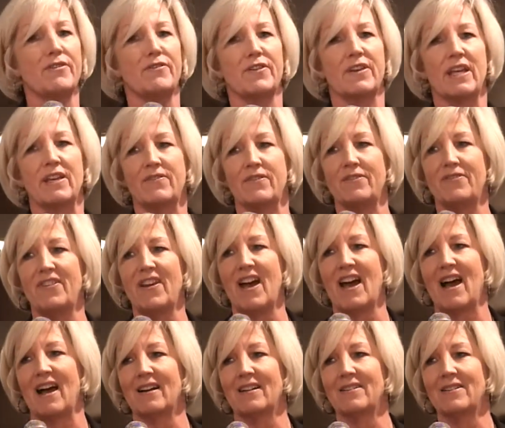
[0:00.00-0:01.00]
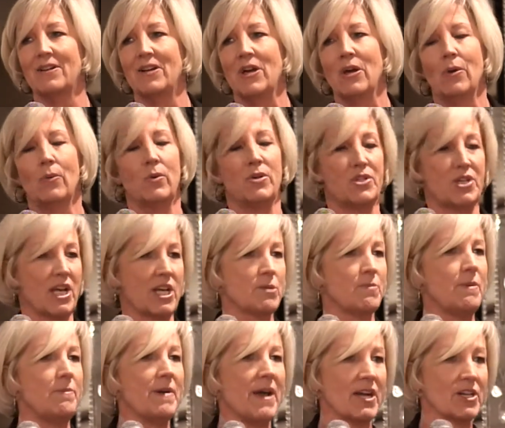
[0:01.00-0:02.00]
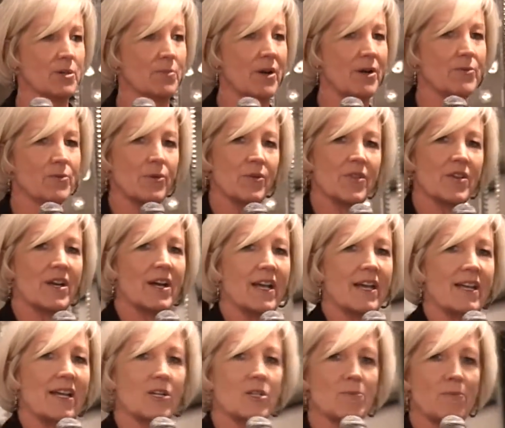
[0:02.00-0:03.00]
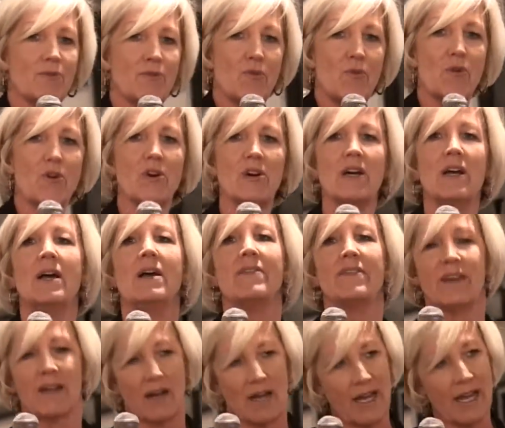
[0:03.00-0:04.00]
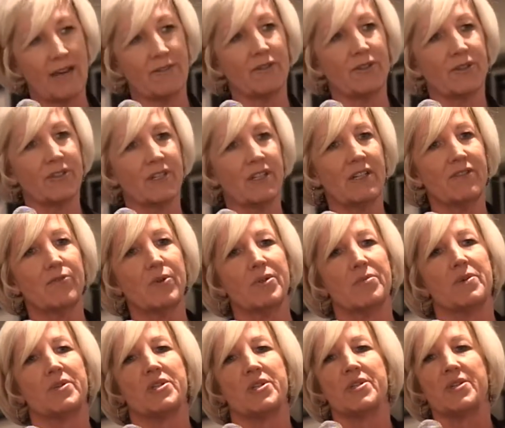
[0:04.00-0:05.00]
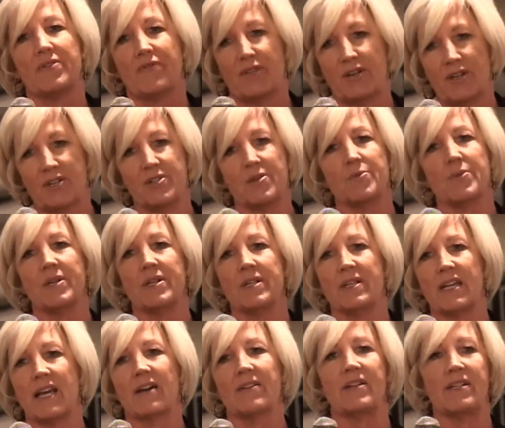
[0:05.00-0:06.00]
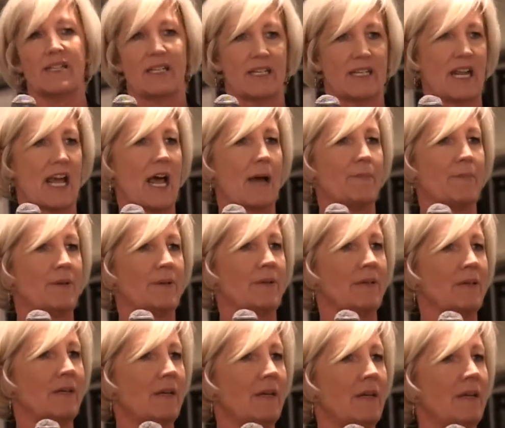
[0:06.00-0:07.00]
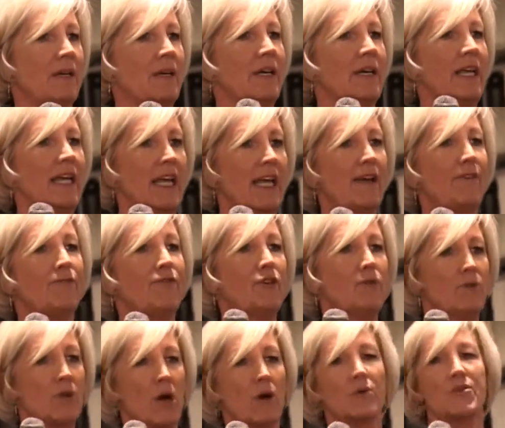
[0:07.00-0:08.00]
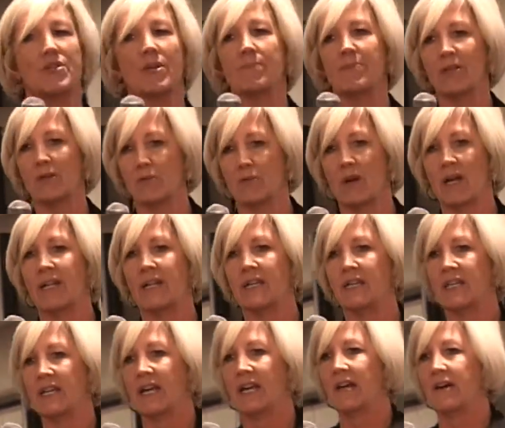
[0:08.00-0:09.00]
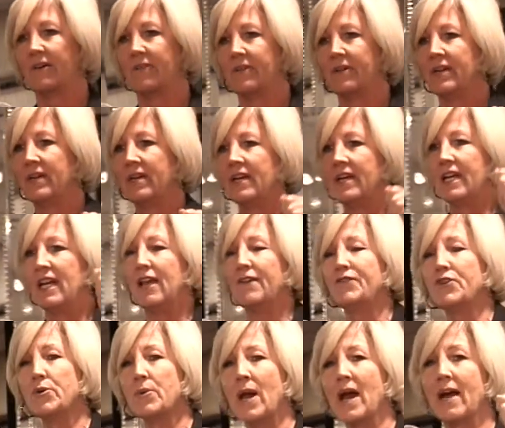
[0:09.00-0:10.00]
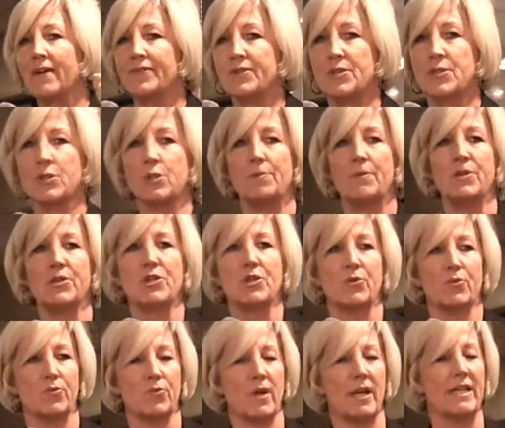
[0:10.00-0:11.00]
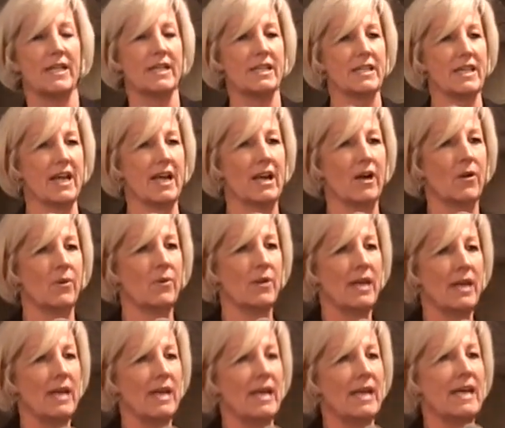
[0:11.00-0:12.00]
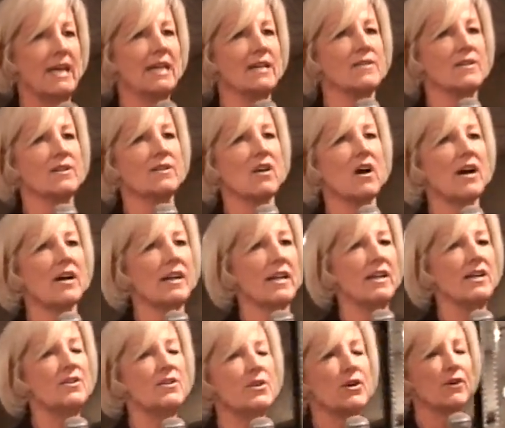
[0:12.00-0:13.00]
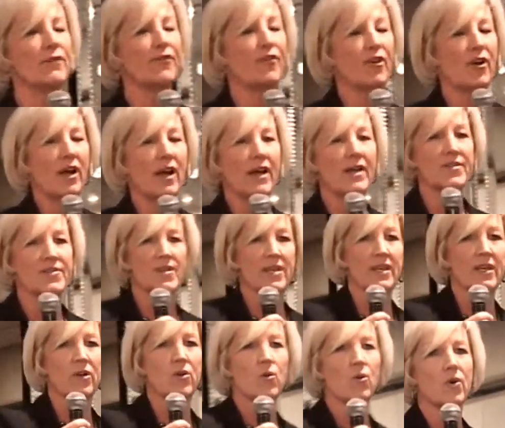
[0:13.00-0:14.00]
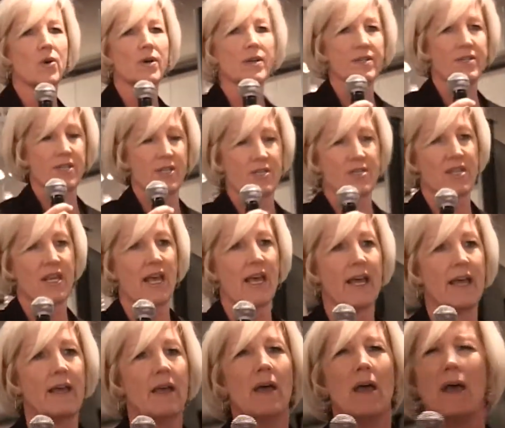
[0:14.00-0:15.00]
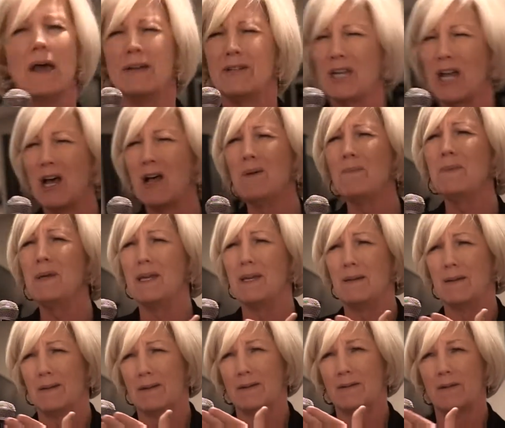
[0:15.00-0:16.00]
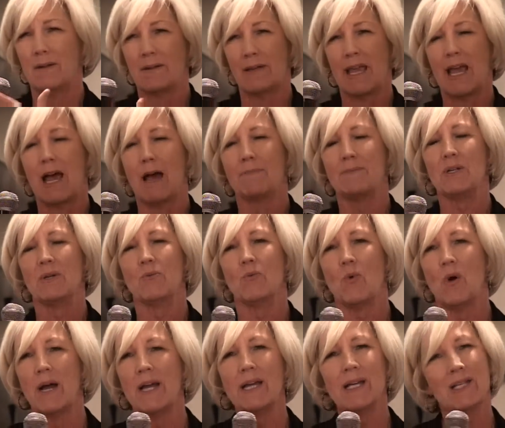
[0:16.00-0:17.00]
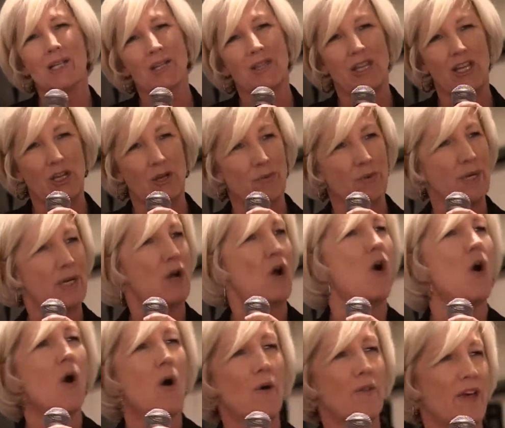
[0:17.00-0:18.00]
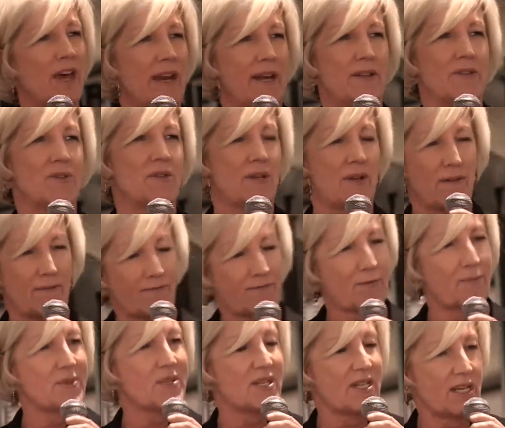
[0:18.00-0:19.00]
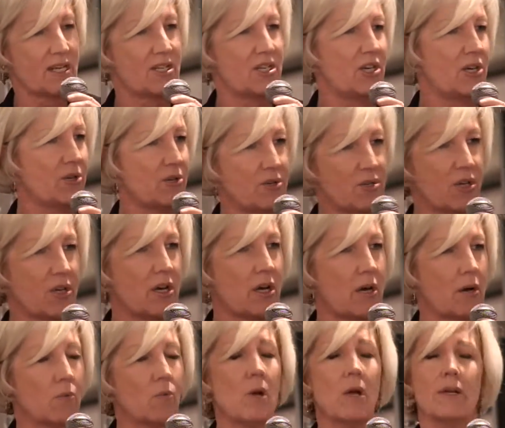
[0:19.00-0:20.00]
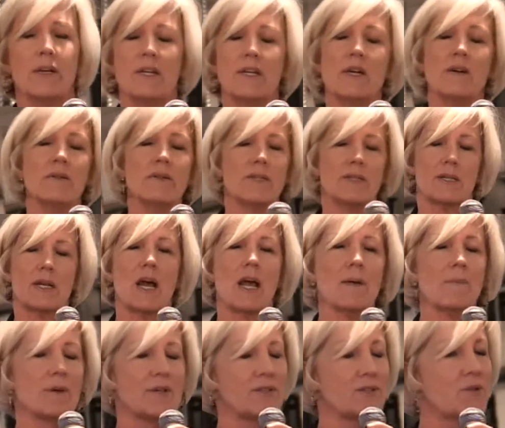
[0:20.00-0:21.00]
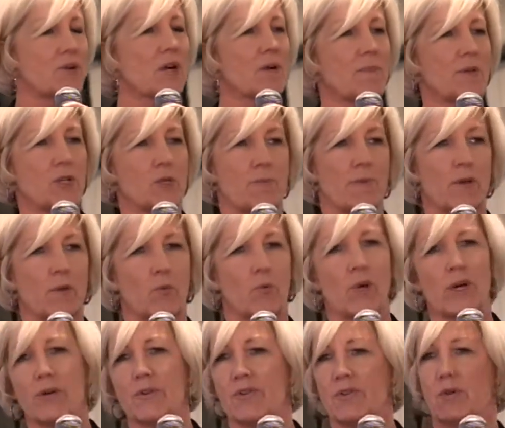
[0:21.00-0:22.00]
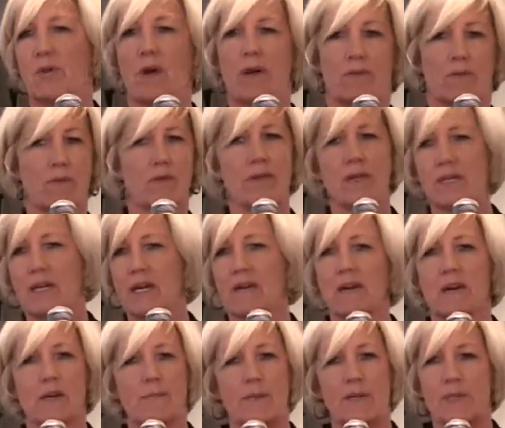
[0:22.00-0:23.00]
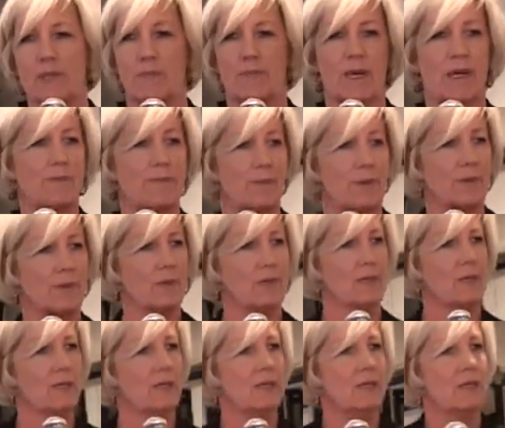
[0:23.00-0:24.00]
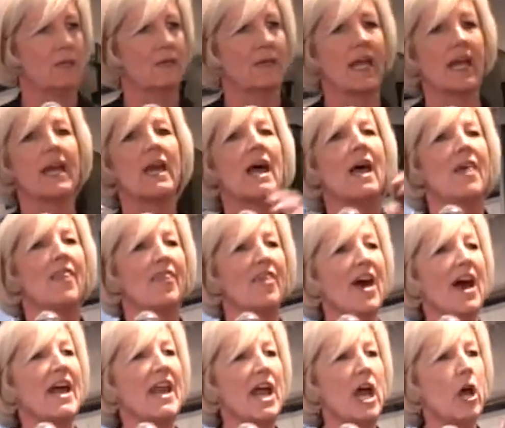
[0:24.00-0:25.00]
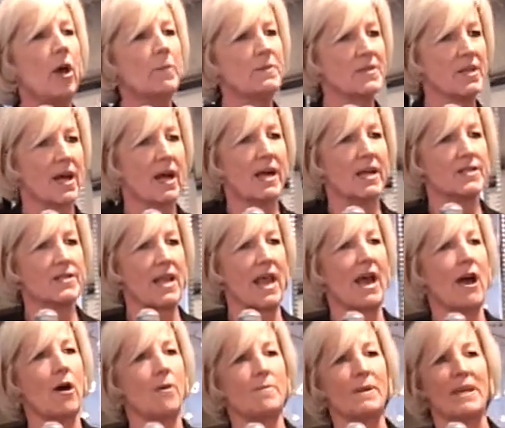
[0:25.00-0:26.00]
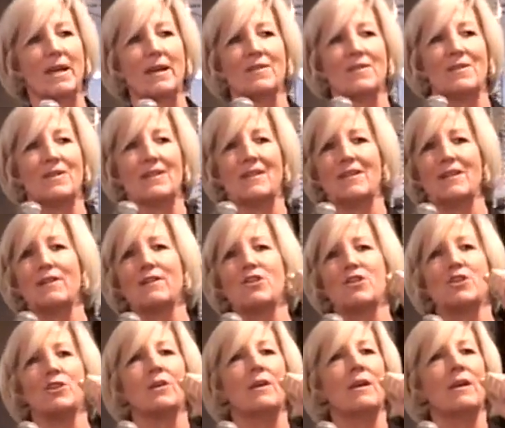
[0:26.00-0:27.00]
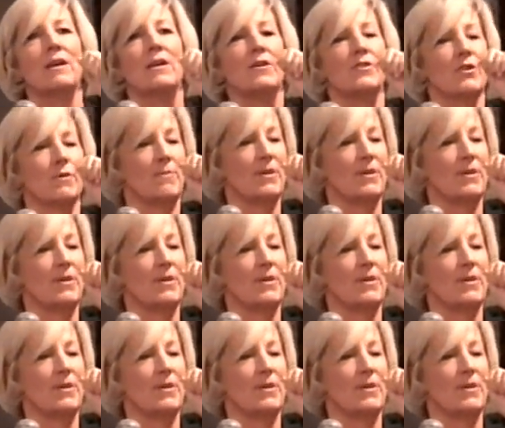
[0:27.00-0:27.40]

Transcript: of a given fact. Which takes me back to my rule that I announced before, that I have learned to live with, which is if it is written down, it didn't happen. If you know something, write it down. If you have a suspicion, write it down it is a lot easier for us in court to say, tell me, Captain, why is it that you recall that incident from six years ago? Well, you know, at the time, it struck me as being weird, so I wrote it down on a piece of paper. Okay, that helps us out because in addition to